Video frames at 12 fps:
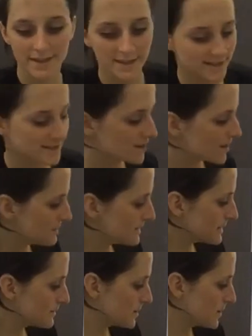so comment
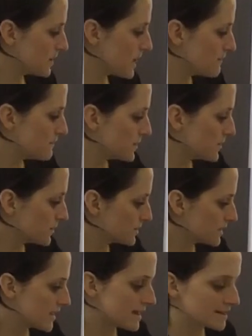down below if you would
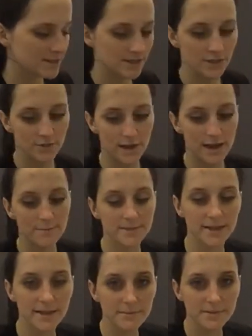like to grab
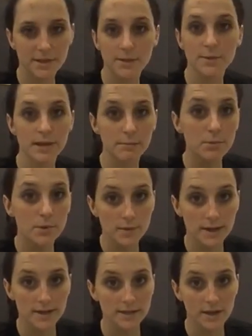some so that we can put
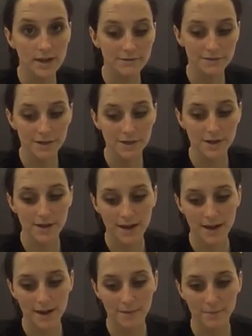one aside for you
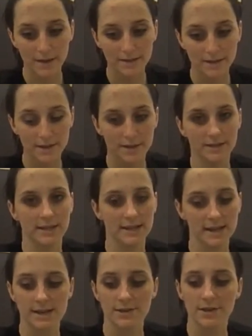um, and they don't sell
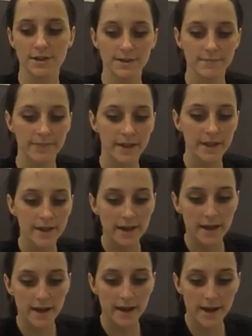out on you.
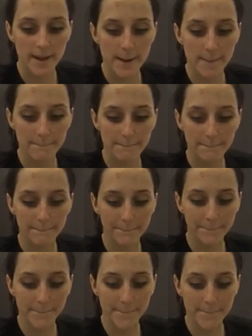
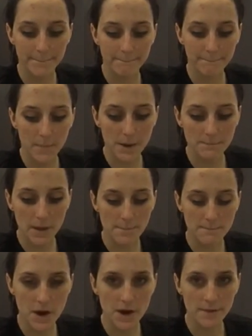Um, but you can
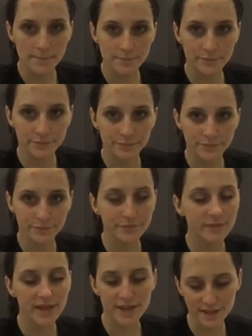get them individually.
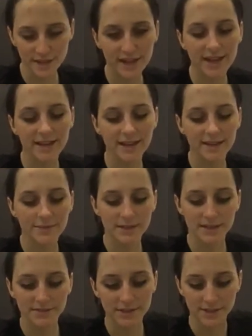You can get them
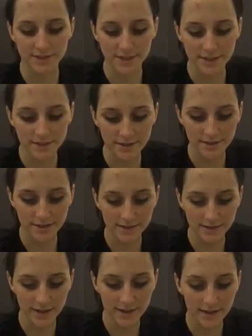individually too, that's
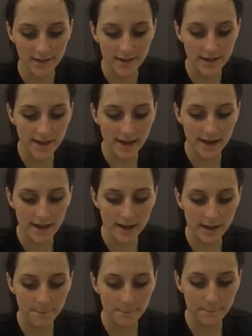right.
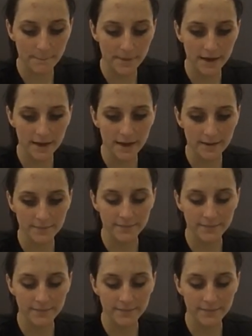Um, okay,